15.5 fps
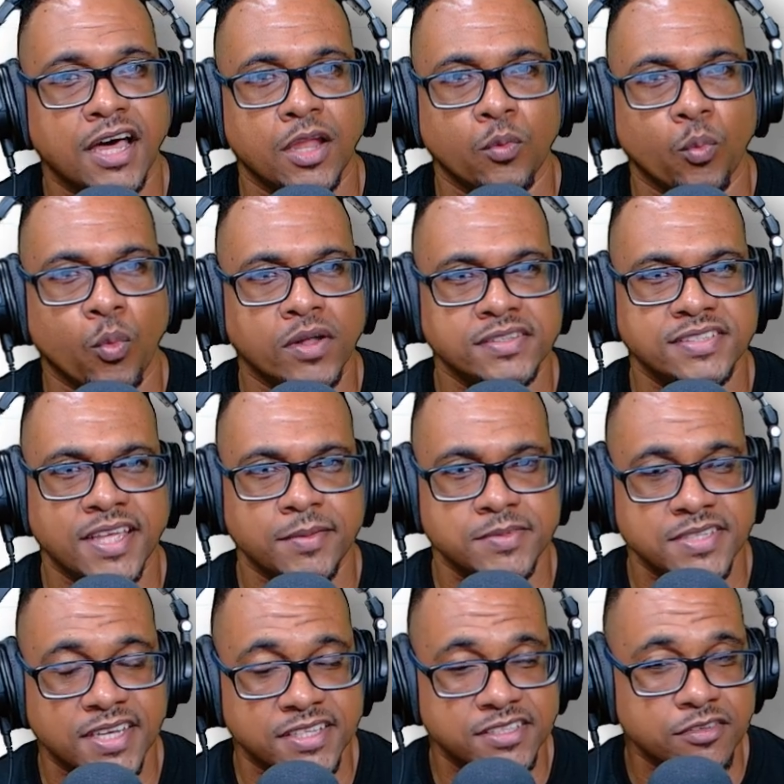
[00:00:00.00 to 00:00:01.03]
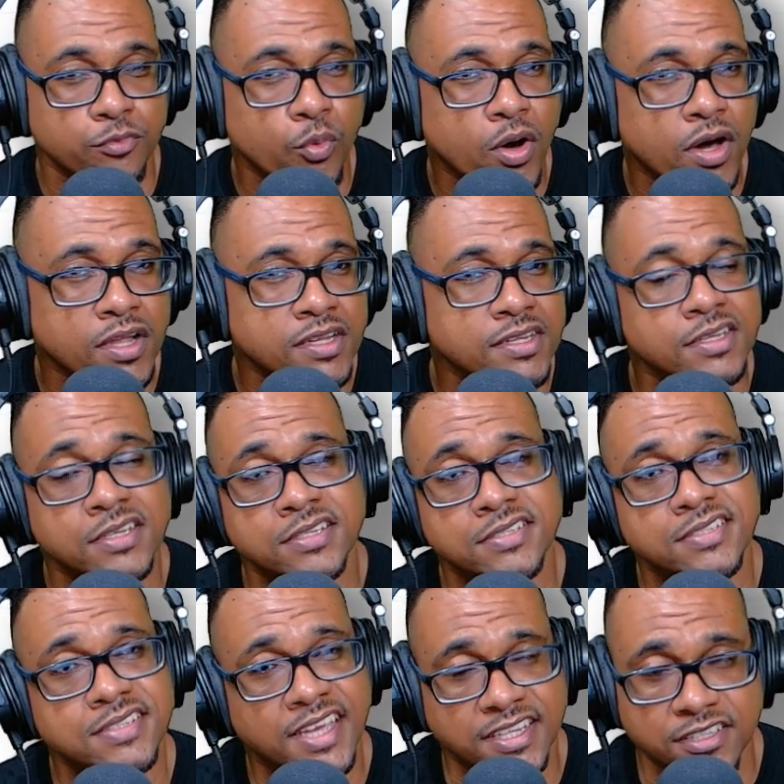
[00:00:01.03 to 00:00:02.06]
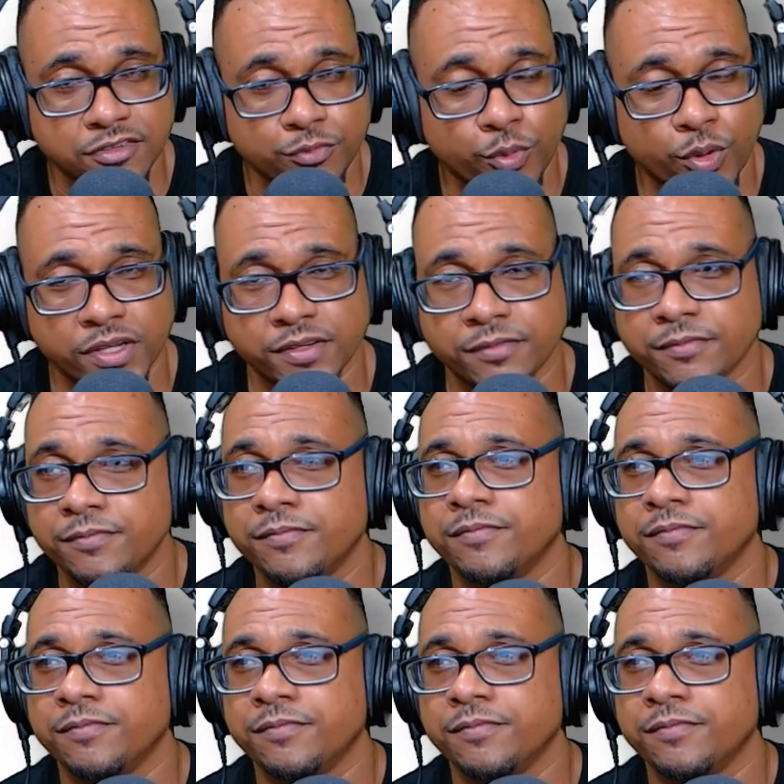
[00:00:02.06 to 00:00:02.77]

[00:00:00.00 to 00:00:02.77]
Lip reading: and 1 times negative 1 is negative 1.